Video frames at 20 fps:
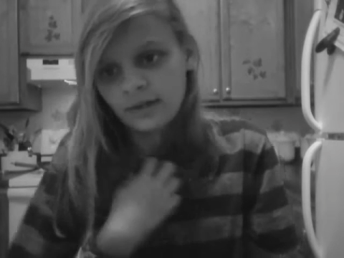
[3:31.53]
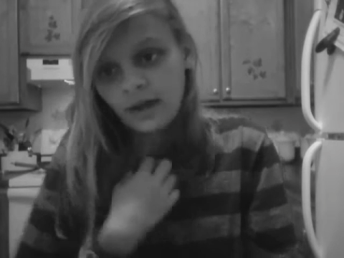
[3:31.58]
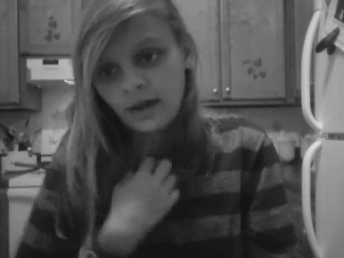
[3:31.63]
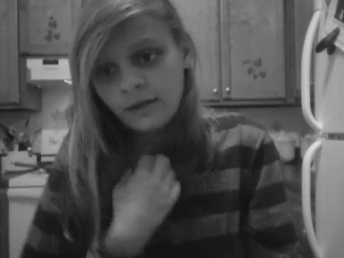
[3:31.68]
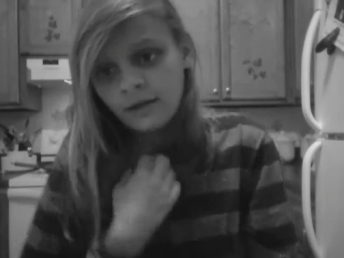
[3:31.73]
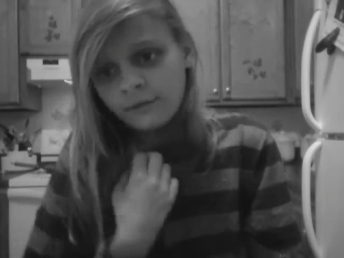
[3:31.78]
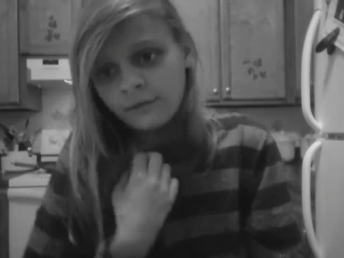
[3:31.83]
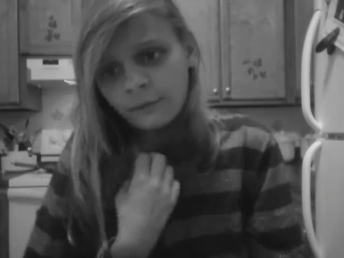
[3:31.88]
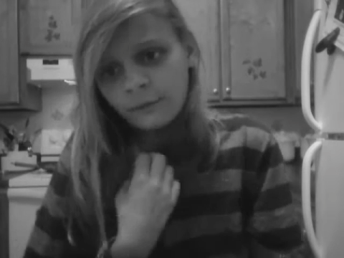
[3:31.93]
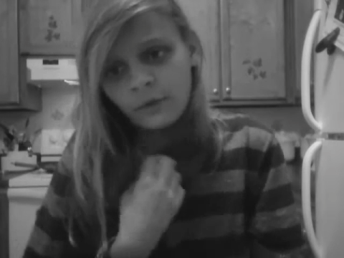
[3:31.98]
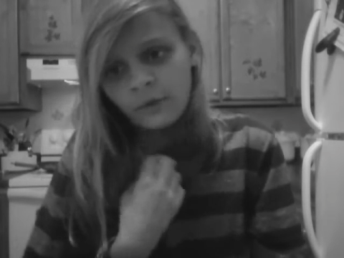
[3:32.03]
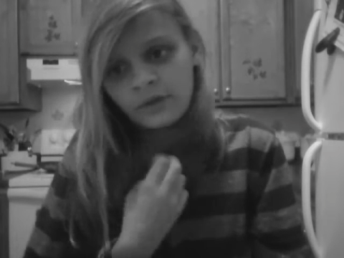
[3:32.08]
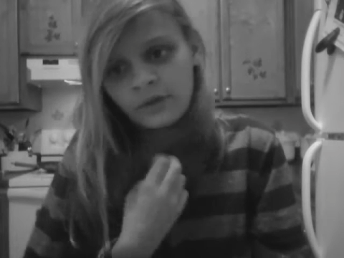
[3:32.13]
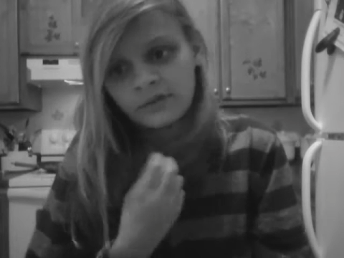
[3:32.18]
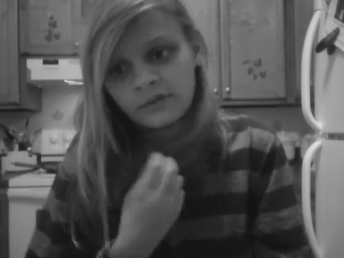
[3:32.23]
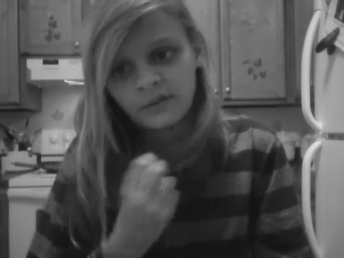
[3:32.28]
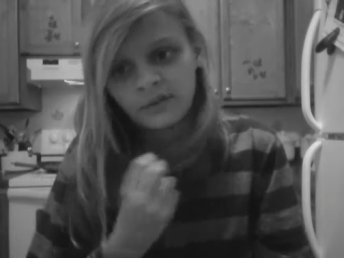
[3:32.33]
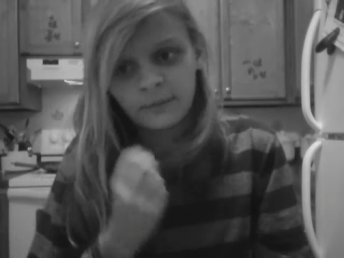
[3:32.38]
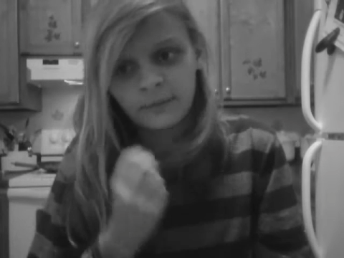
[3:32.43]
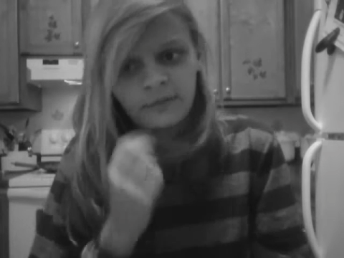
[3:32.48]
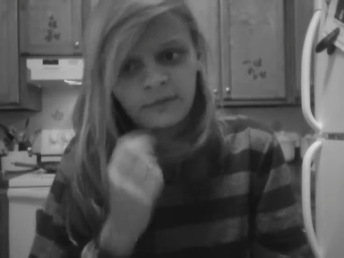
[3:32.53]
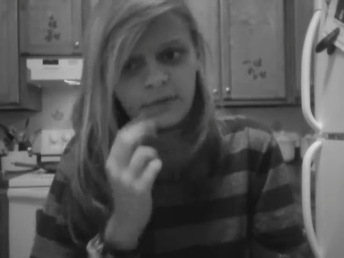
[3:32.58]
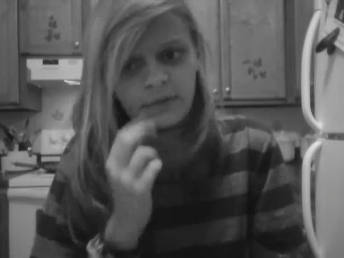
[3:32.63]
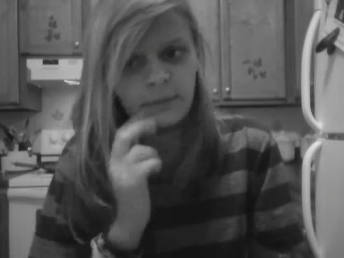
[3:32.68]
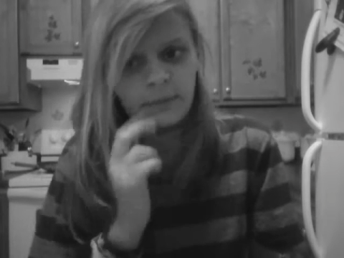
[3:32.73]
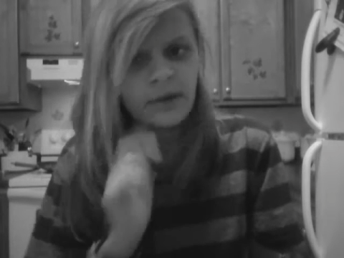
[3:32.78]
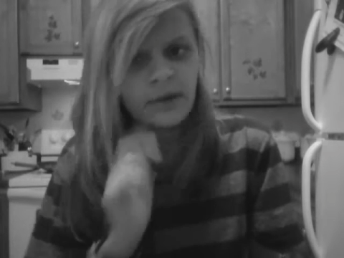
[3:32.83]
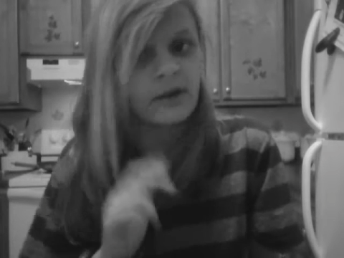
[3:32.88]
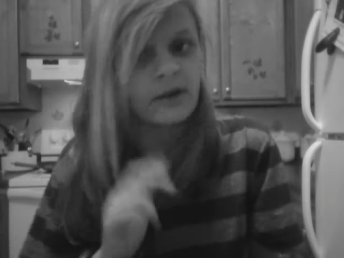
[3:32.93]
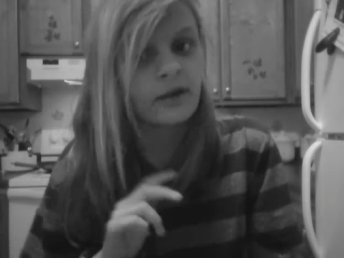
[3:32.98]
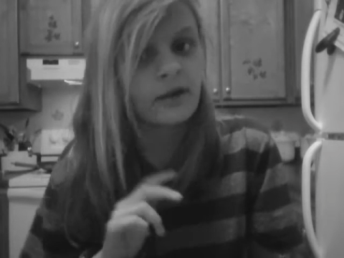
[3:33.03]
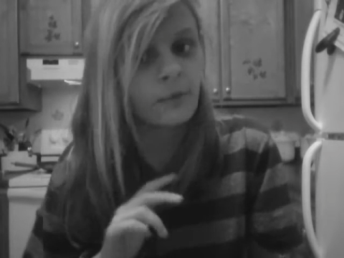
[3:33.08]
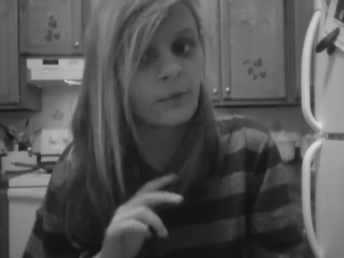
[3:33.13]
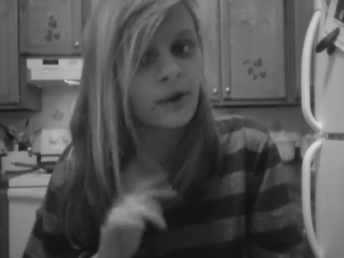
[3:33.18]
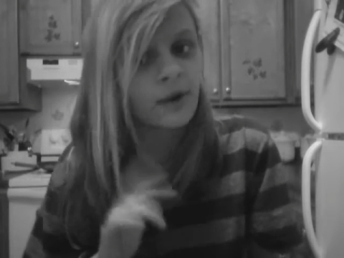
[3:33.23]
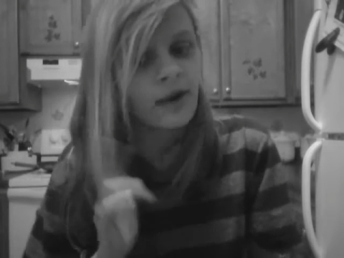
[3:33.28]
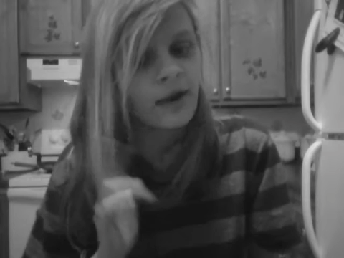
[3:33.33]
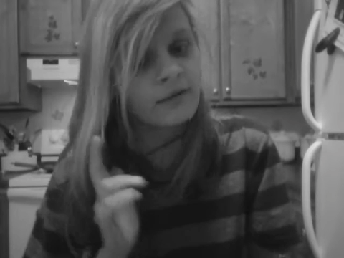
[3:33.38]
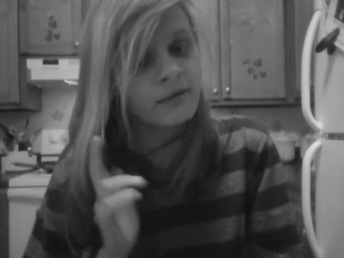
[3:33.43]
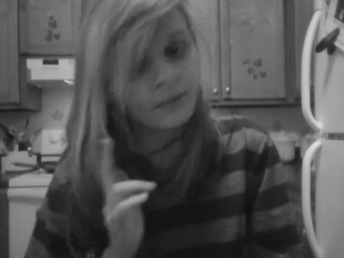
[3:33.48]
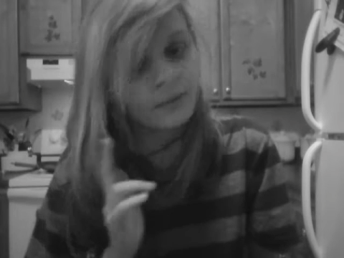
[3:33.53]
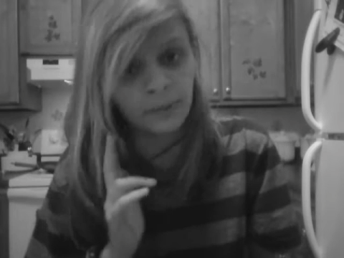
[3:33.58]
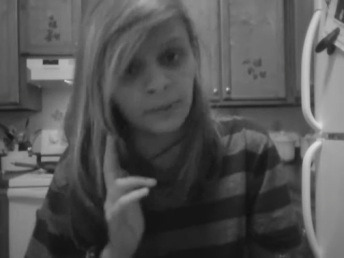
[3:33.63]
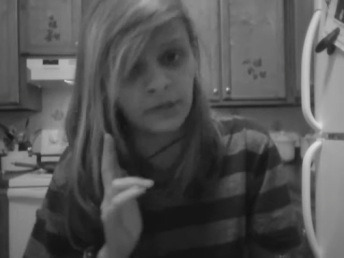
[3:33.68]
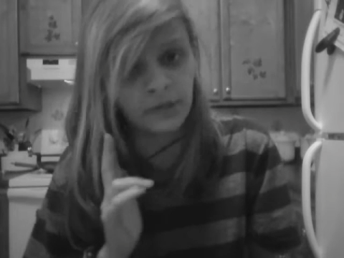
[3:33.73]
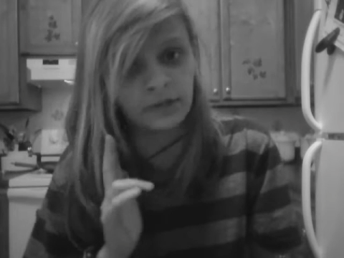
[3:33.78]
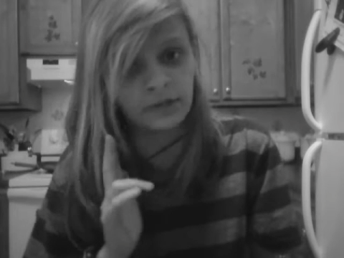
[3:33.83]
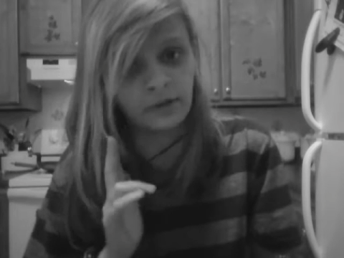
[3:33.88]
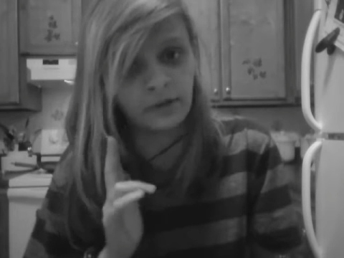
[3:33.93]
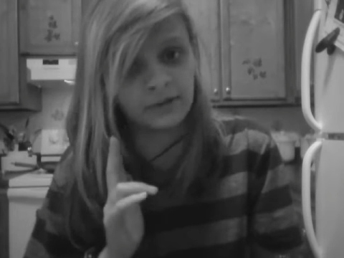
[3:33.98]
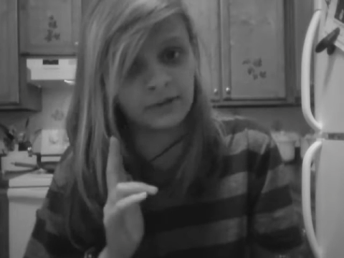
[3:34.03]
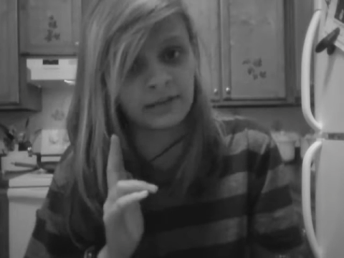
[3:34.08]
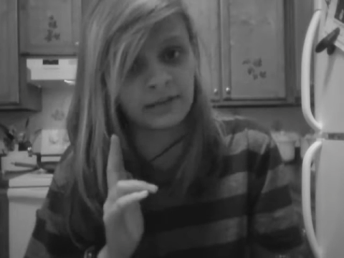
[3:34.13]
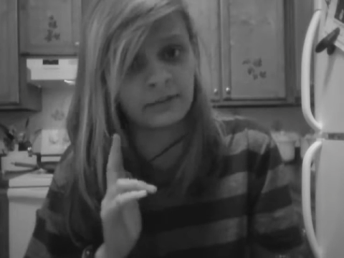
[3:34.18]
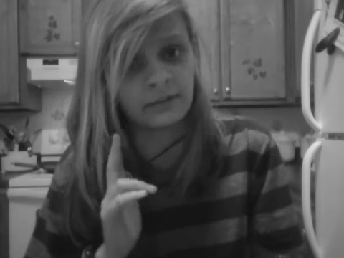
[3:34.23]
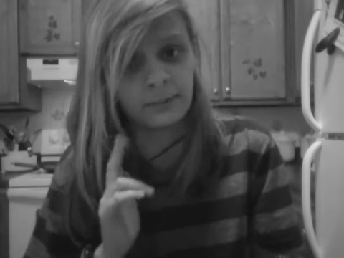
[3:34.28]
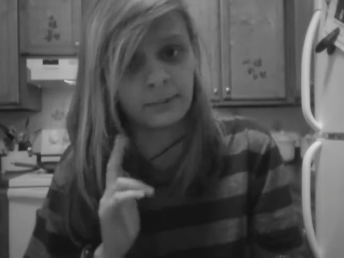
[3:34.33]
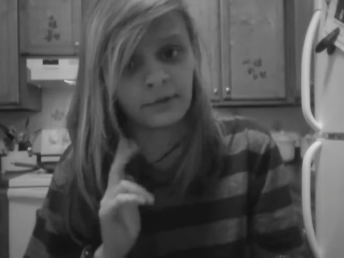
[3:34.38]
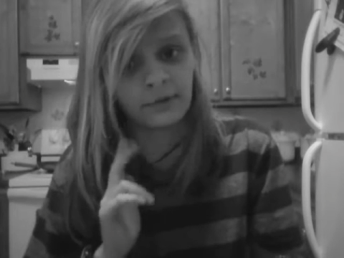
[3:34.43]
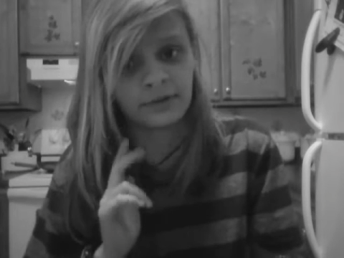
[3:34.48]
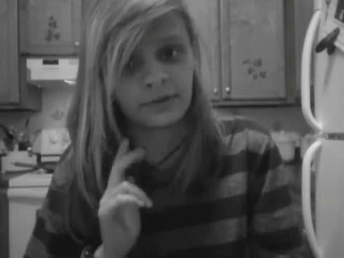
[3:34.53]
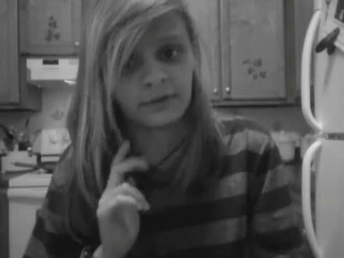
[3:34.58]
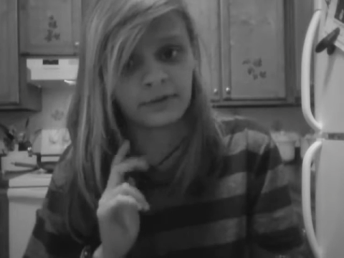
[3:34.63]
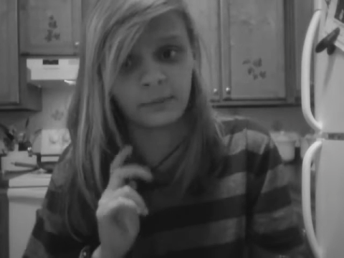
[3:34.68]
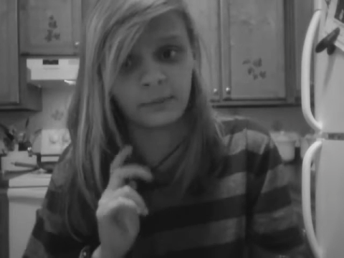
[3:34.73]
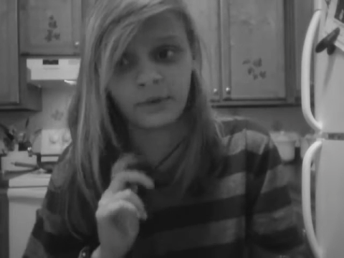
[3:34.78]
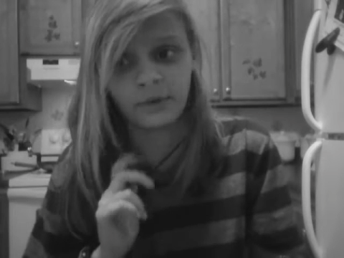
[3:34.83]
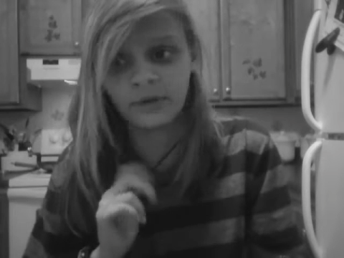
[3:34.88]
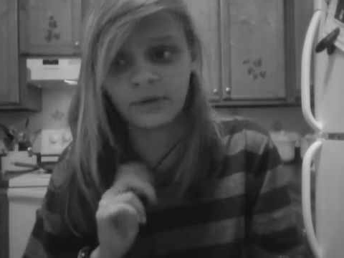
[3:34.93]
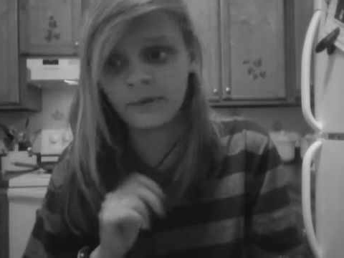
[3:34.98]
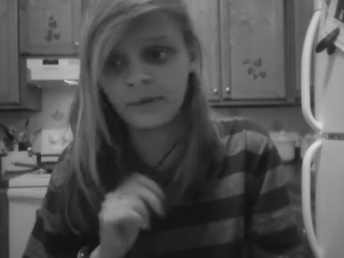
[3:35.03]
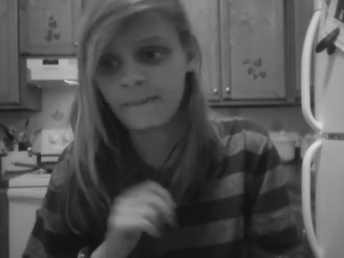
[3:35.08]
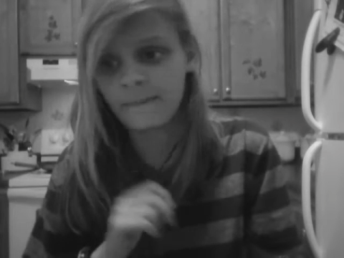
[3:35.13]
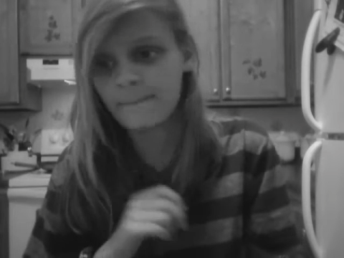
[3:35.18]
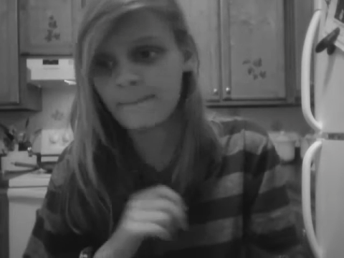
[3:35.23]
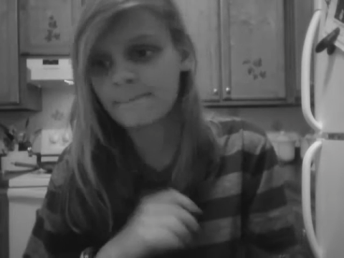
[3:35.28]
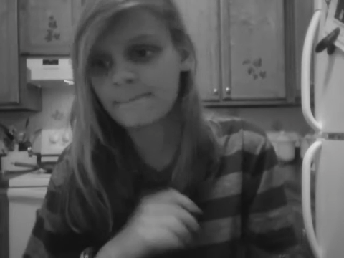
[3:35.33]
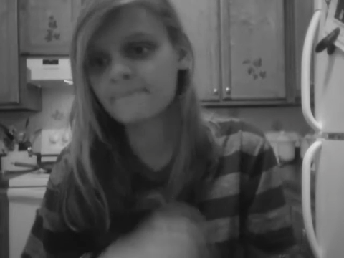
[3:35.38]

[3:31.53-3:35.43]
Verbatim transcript: I, for one, dream of an America where everybody knows that the bird is the word.